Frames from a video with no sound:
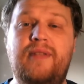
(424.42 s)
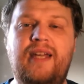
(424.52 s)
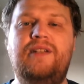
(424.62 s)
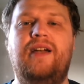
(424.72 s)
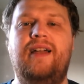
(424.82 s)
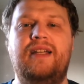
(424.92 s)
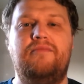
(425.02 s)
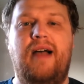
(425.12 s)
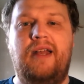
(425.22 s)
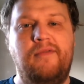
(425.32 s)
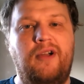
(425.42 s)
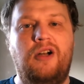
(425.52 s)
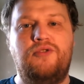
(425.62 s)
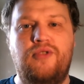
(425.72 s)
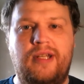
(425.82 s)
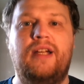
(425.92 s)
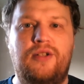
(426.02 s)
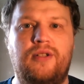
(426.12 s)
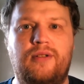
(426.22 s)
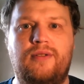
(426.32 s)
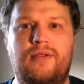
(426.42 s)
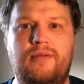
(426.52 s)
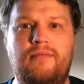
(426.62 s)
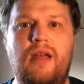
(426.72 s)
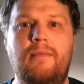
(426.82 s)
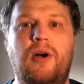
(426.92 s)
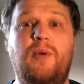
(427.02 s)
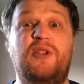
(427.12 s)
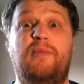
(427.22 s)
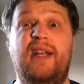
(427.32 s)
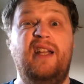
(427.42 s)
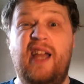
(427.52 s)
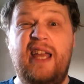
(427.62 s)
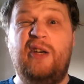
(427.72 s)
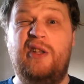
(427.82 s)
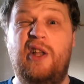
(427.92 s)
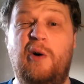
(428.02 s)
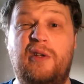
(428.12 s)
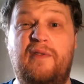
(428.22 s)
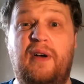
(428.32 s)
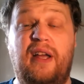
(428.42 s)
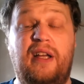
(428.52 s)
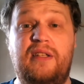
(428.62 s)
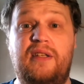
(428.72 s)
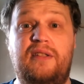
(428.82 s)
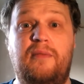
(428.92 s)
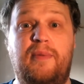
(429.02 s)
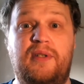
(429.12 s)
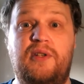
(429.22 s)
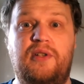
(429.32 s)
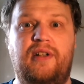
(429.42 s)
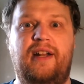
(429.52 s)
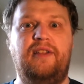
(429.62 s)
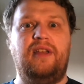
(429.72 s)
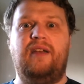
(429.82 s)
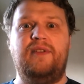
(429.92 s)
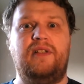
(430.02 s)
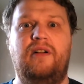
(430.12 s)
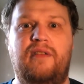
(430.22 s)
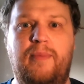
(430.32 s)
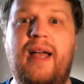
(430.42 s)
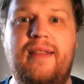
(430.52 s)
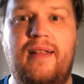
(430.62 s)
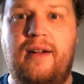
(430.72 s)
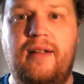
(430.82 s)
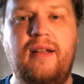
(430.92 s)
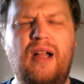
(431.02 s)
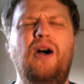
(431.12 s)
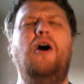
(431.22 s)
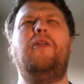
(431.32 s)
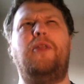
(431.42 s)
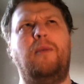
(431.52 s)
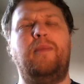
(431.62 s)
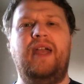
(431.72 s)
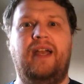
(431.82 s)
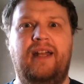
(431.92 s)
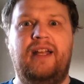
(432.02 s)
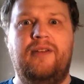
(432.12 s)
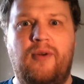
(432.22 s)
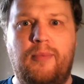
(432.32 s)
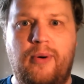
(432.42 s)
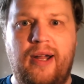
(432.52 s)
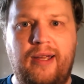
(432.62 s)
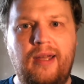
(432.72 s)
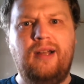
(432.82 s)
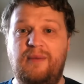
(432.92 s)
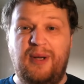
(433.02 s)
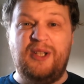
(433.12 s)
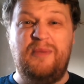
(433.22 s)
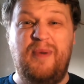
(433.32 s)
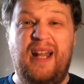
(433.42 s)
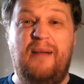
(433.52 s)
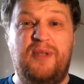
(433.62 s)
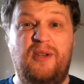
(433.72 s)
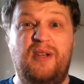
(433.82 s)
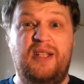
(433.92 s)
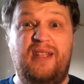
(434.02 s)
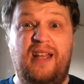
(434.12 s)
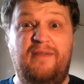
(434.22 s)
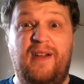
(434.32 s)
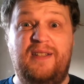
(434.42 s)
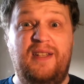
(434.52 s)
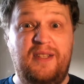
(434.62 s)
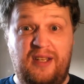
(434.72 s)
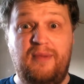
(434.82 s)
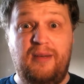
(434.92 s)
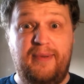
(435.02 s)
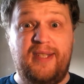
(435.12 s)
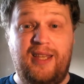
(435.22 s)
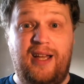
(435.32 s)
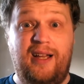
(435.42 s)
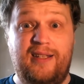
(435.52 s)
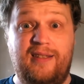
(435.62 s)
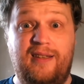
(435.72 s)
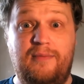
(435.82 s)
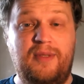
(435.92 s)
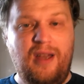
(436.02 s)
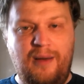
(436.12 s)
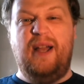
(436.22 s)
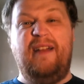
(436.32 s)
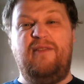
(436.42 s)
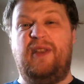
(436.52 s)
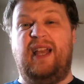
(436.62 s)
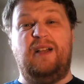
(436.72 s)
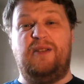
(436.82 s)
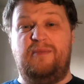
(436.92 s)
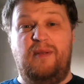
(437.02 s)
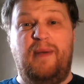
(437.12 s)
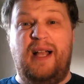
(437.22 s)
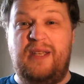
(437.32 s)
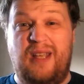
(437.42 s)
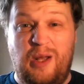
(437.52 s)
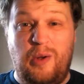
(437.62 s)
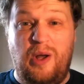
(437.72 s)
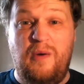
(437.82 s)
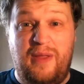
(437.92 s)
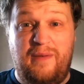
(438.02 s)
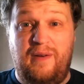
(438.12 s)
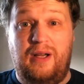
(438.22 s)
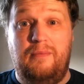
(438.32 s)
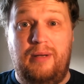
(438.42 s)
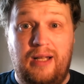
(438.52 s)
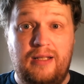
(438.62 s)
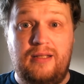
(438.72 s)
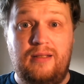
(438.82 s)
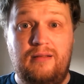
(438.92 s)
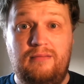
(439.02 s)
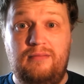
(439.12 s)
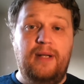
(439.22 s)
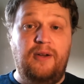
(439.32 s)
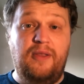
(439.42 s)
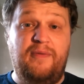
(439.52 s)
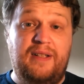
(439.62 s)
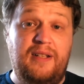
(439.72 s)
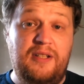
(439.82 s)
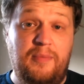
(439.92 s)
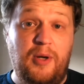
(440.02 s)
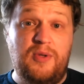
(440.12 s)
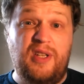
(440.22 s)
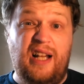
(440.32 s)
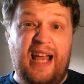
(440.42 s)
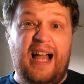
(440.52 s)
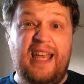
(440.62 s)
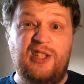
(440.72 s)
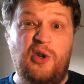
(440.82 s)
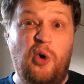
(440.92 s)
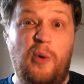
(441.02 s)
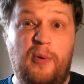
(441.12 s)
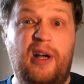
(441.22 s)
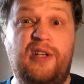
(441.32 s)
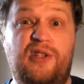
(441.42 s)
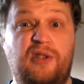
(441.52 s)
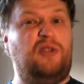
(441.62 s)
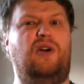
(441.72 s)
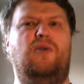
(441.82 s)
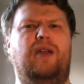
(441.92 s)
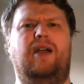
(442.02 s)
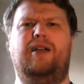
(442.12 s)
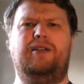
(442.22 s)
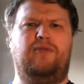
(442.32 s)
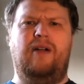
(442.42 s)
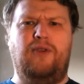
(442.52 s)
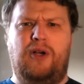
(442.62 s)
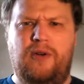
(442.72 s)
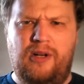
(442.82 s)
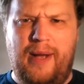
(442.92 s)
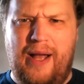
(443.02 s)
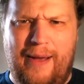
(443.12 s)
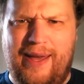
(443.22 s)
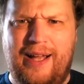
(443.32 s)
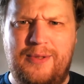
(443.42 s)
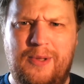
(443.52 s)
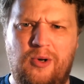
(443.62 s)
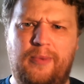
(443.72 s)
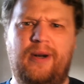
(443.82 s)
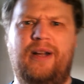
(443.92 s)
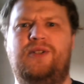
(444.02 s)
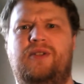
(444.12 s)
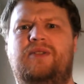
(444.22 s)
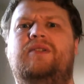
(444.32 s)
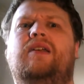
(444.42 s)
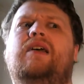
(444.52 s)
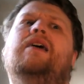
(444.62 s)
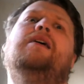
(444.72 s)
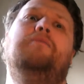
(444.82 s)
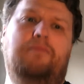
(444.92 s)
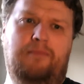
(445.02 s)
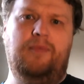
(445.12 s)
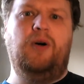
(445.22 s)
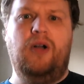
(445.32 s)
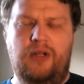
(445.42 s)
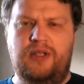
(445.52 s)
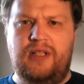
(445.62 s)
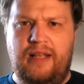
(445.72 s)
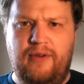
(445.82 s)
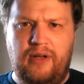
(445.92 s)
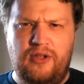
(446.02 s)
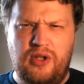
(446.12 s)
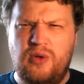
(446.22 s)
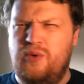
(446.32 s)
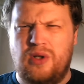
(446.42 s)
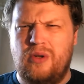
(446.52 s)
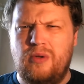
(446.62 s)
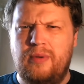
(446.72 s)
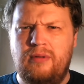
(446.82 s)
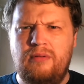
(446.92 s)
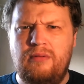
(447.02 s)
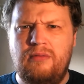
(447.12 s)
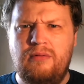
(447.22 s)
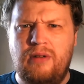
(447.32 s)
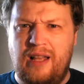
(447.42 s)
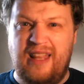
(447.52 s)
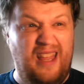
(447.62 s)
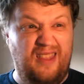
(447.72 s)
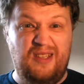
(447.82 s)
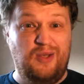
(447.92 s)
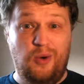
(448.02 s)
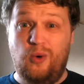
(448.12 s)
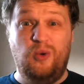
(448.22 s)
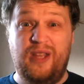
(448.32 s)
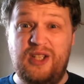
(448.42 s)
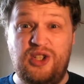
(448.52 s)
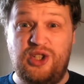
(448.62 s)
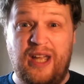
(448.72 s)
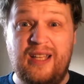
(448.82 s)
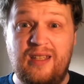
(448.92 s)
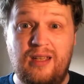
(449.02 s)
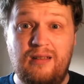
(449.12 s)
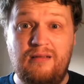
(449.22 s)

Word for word: TJ is a man of contradictions. By which I mean he couldn't hold a fucking consistent position on anything if his life depended on it, other than being an ignorant prick, because he's been absolutely steadfast in his commitment to that, it seems. But in everything else, he's been basically all over the fucking place like the fact that he supposedly hates corporations. Oh yeah, he's forever going on about how he hates the corporations, mm, but earns his living on YouTube. And then there's all this shit.